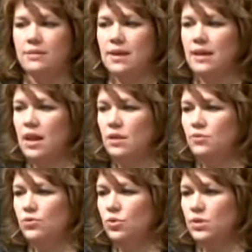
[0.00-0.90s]
I sat down on
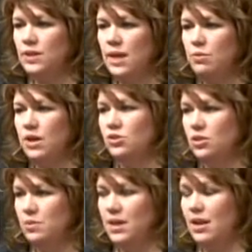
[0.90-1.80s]
the floor today when I
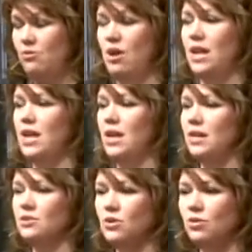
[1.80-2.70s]
should have been getting ready
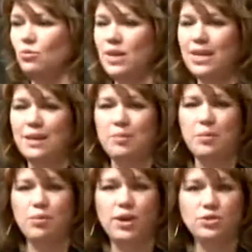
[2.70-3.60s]
and started reading
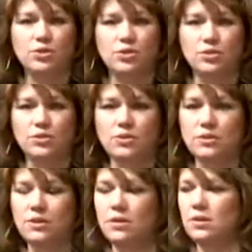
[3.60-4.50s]
my prayer journals.